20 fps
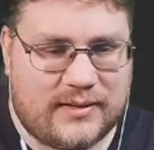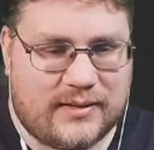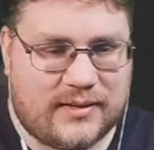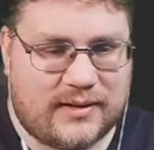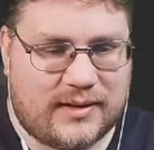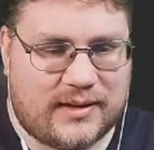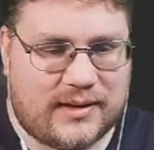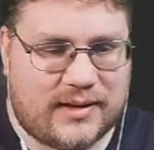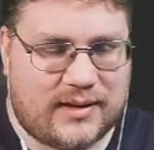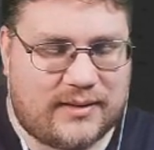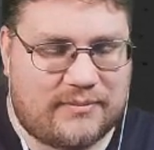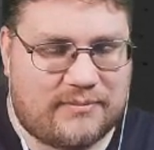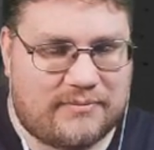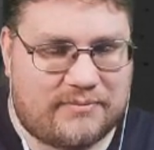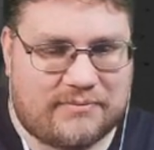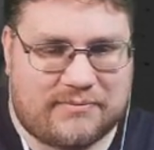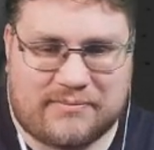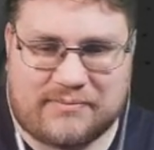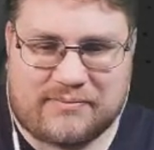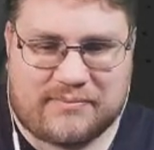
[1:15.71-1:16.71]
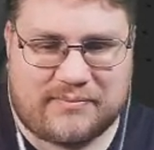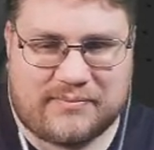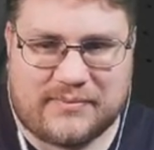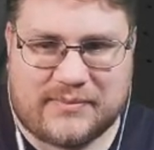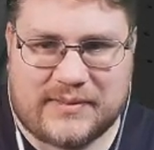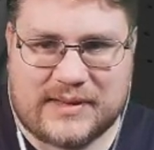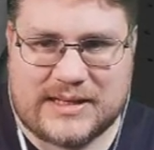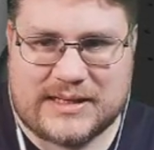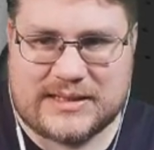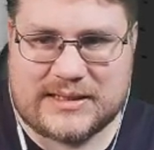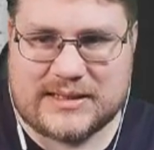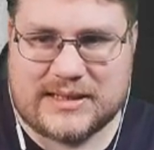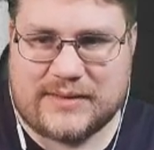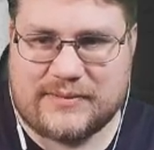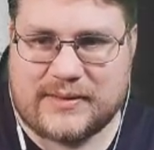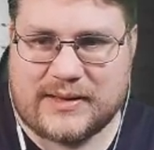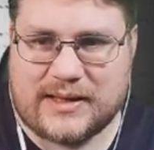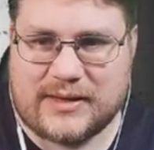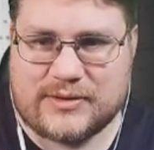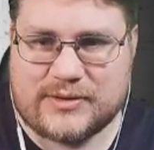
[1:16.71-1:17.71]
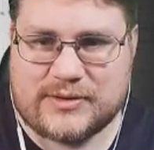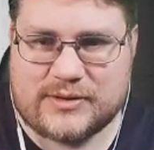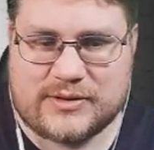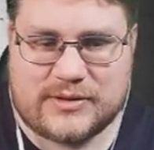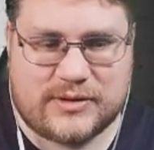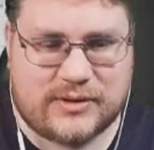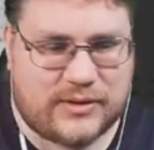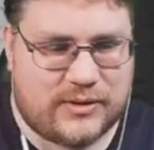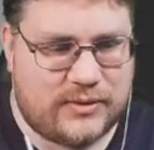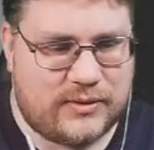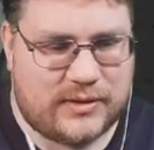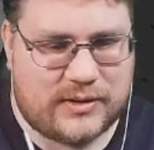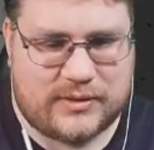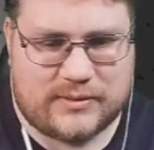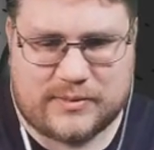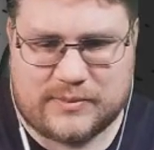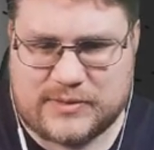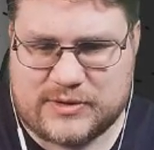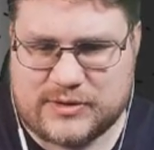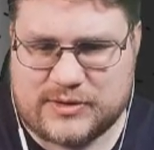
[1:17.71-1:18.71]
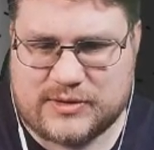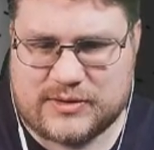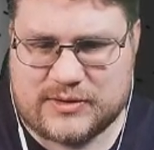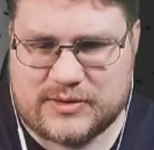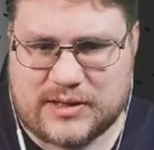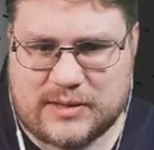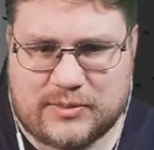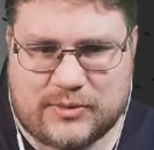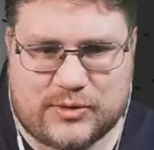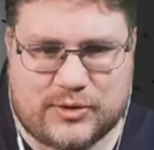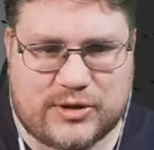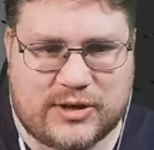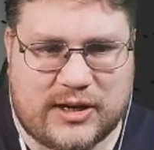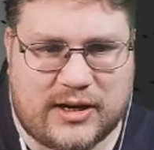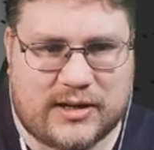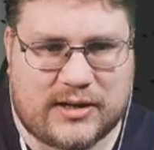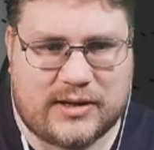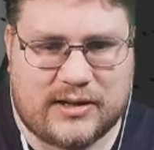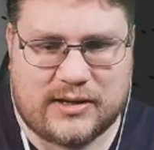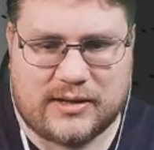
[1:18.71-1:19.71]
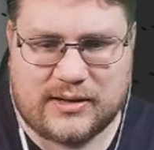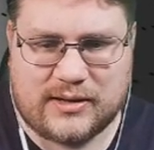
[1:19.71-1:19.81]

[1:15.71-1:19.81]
There's nothing else to do. Let me just double check.